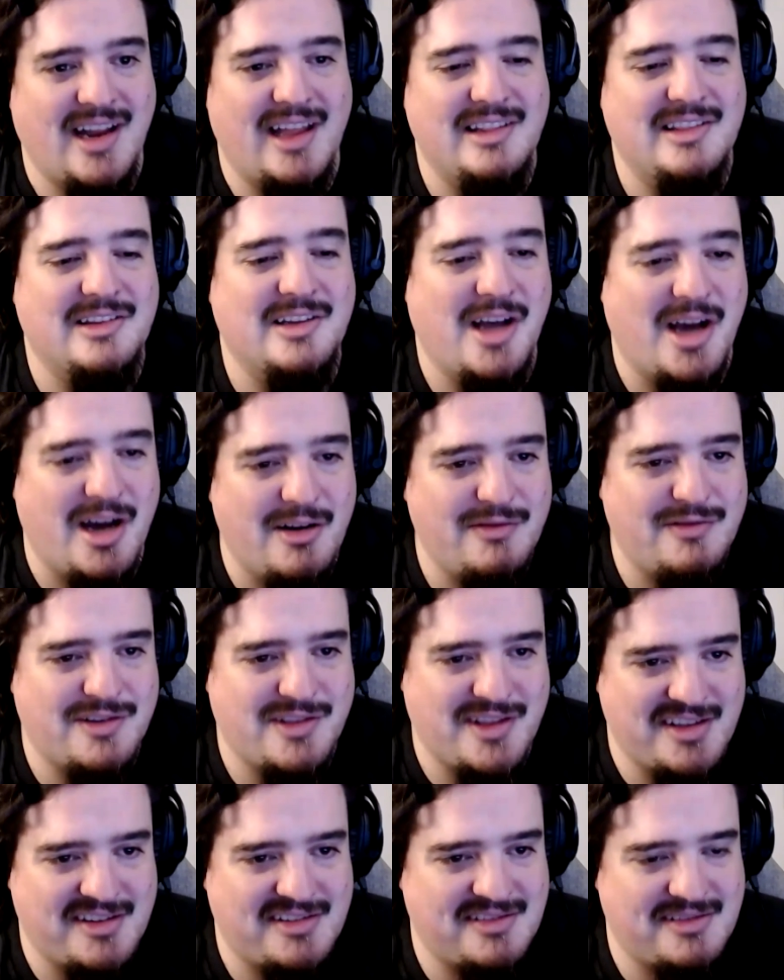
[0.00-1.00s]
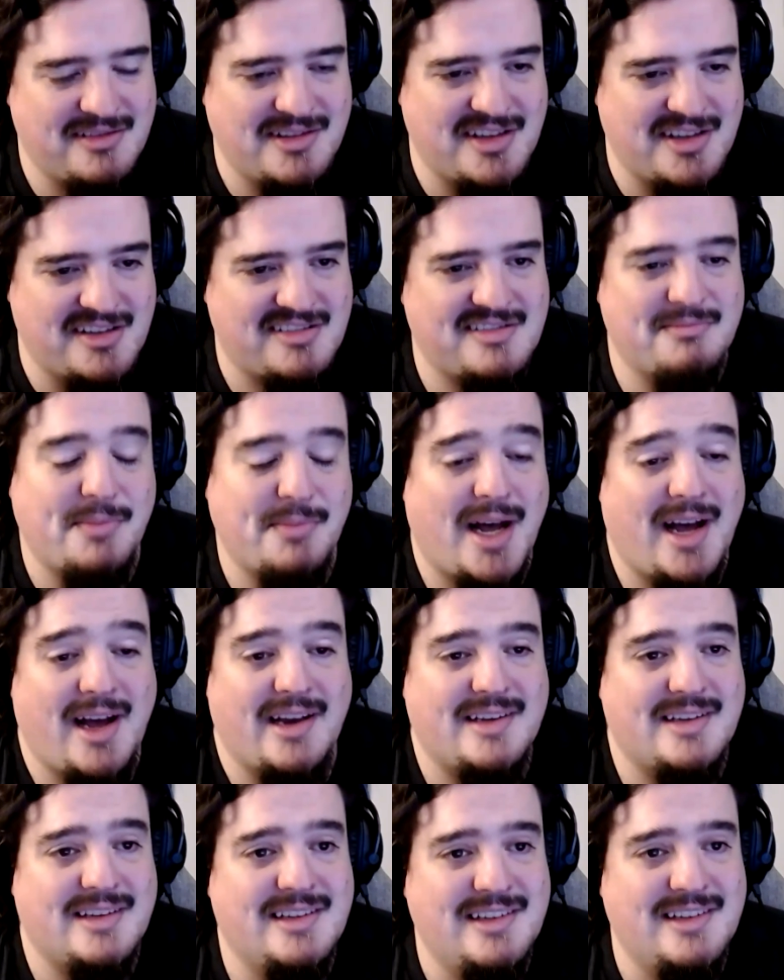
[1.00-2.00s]
I loved this
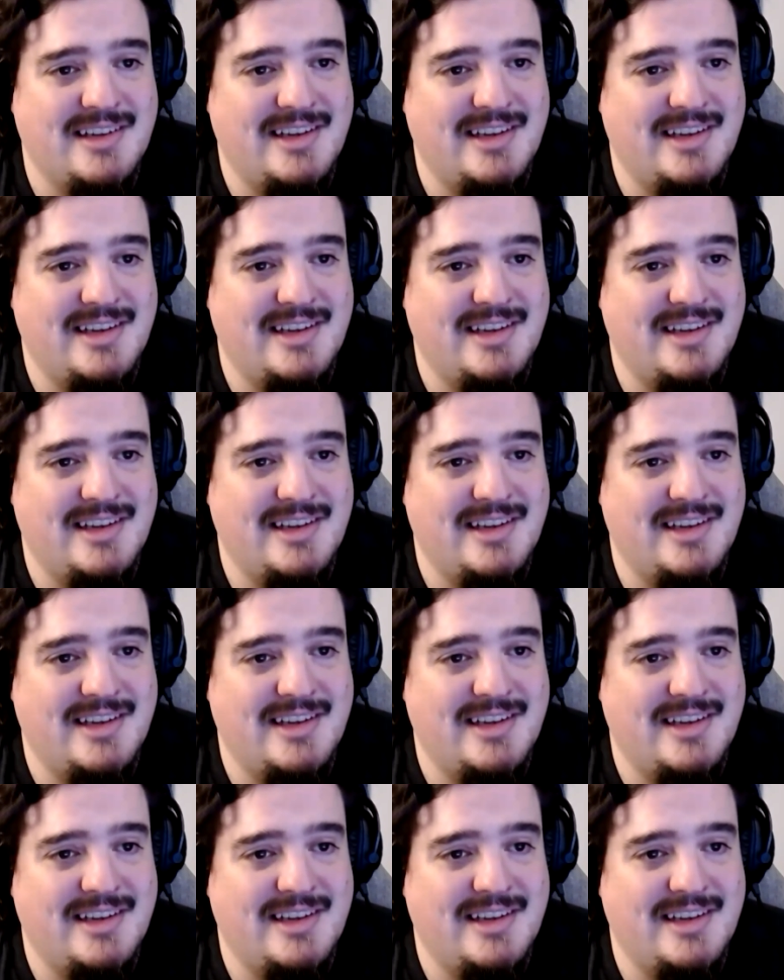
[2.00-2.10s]
spot.